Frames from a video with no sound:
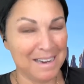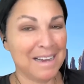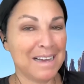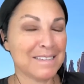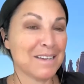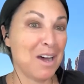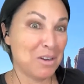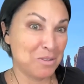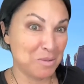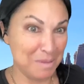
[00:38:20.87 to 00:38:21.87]
It's
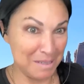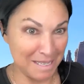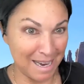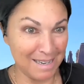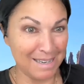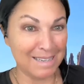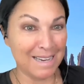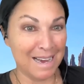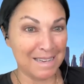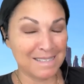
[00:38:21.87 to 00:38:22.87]
100%.
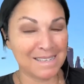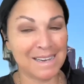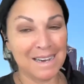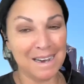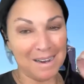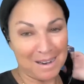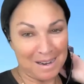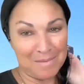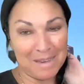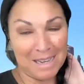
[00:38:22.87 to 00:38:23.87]
Yes.
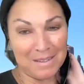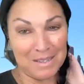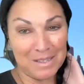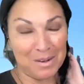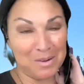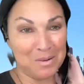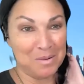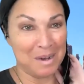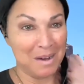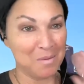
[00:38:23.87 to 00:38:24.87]
And
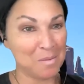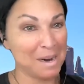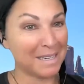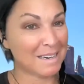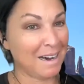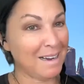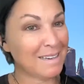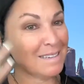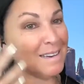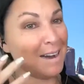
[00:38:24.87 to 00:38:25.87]
so when
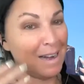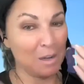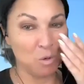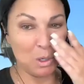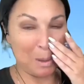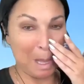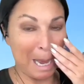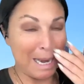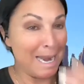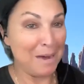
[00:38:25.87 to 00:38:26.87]
guided, I will
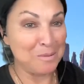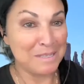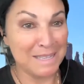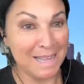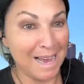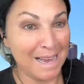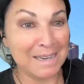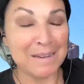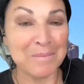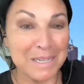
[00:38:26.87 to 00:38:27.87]
announce that
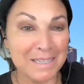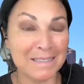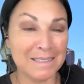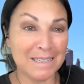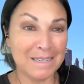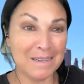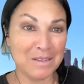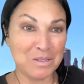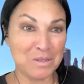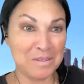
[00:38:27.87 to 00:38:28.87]
immediately
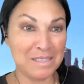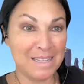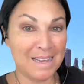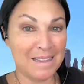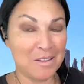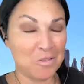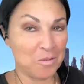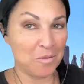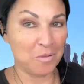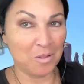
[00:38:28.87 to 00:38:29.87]
as soon as
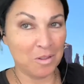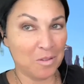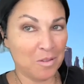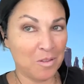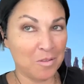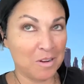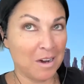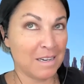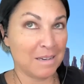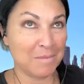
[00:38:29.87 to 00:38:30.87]
they're
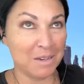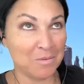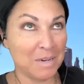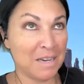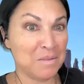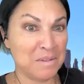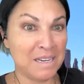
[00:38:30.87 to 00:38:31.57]
guiding me around.